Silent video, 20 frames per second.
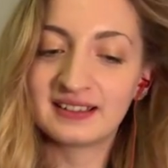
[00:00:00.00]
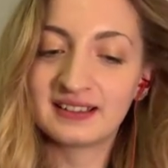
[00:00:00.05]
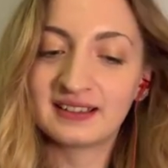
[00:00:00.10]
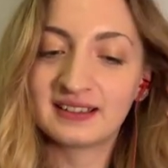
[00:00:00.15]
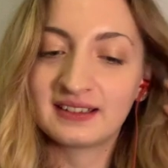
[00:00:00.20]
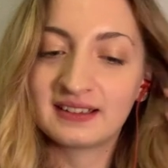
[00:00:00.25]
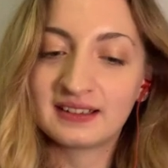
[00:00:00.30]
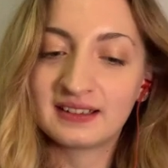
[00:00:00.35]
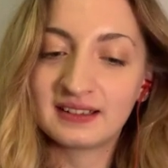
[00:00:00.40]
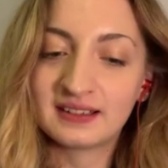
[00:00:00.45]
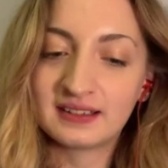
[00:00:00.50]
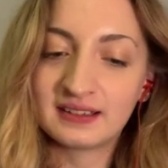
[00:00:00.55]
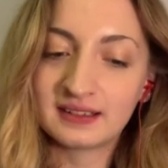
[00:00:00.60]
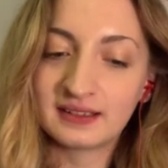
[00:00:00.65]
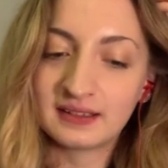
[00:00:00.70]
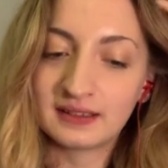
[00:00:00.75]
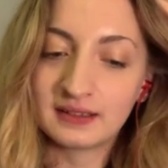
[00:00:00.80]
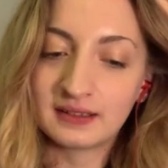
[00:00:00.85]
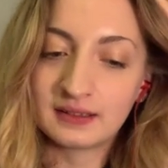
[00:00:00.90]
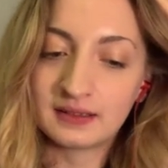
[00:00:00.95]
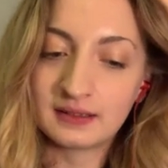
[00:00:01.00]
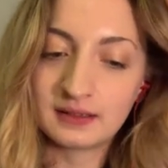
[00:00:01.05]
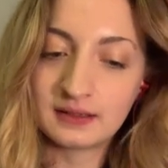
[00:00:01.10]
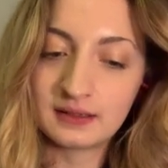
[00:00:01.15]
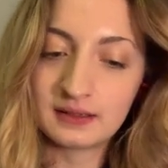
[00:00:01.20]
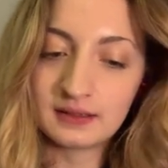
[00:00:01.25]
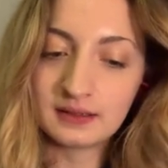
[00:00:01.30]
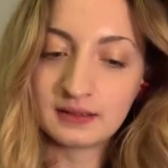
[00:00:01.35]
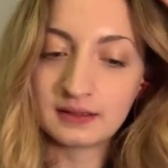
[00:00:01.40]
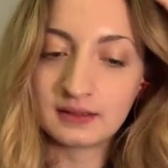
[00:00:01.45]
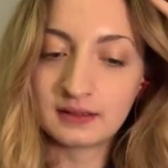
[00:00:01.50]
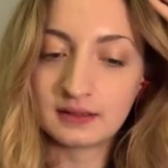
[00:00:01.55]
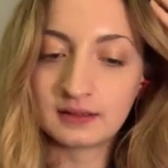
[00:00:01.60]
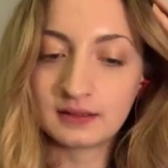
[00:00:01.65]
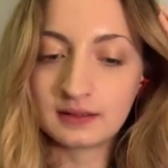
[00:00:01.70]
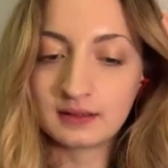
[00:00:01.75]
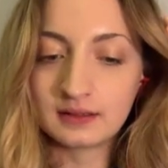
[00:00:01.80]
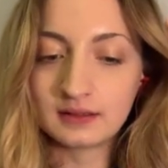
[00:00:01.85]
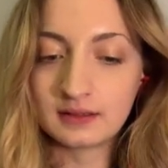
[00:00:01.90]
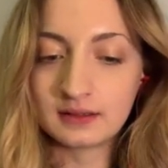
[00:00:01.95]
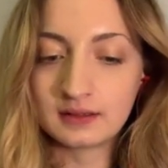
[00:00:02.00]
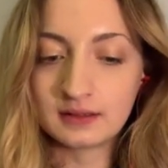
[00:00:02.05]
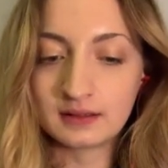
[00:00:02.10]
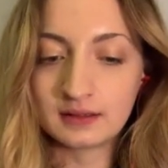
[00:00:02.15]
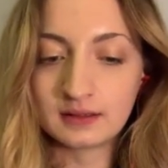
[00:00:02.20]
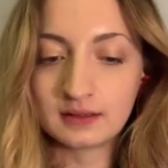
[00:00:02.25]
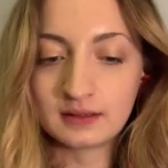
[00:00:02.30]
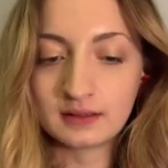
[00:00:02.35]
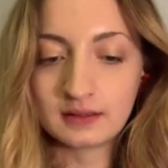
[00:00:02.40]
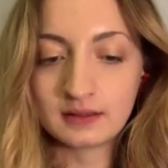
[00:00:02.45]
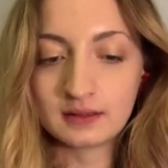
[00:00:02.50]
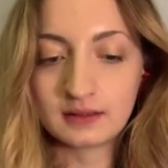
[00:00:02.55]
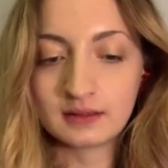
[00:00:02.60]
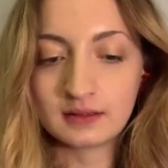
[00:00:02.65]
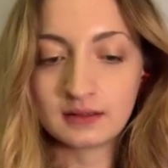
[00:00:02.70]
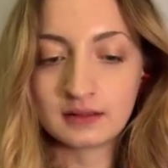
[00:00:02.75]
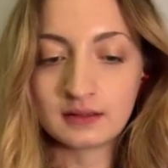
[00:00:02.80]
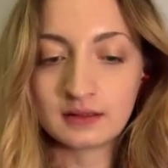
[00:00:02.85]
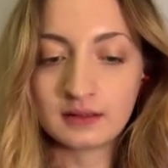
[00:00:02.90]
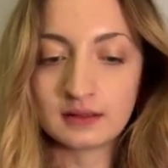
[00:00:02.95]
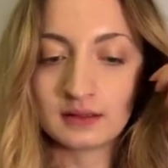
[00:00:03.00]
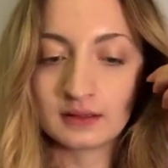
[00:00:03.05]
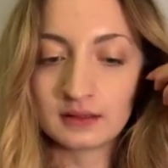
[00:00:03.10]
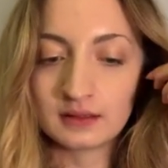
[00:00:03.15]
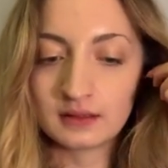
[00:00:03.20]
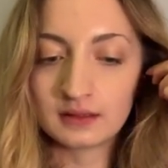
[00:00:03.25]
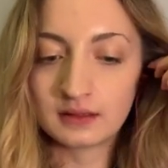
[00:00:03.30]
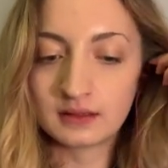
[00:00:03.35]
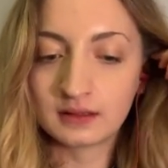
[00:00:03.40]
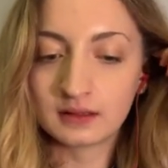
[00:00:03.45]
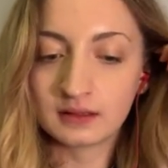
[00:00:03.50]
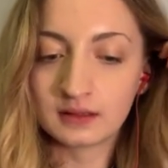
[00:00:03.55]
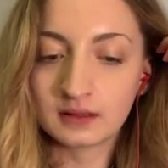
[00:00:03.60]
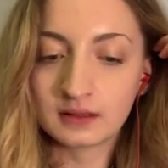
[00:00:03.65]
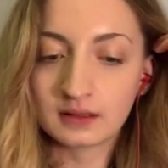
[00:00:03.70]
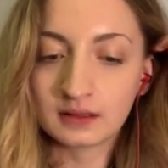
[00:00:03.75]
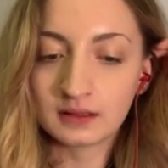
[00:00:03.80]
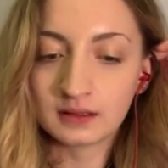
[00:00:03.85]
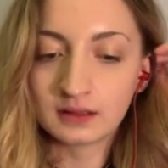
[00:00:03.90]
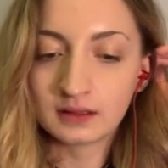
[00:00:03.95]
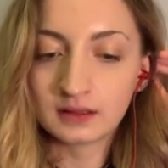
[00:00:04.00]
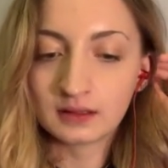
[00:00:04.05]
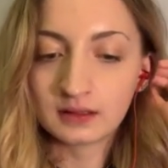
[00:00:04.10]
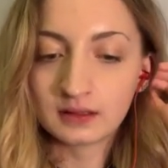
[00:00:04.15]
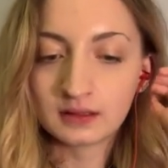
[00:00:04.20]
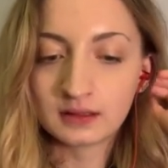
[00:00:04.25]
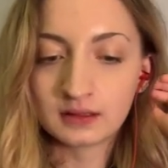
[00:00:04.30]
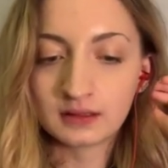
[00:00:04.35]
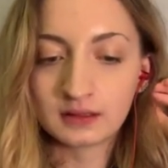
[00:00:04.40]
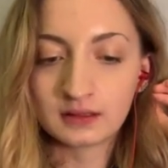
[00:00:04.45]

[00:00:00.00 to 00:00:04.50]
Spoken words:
(not speaking)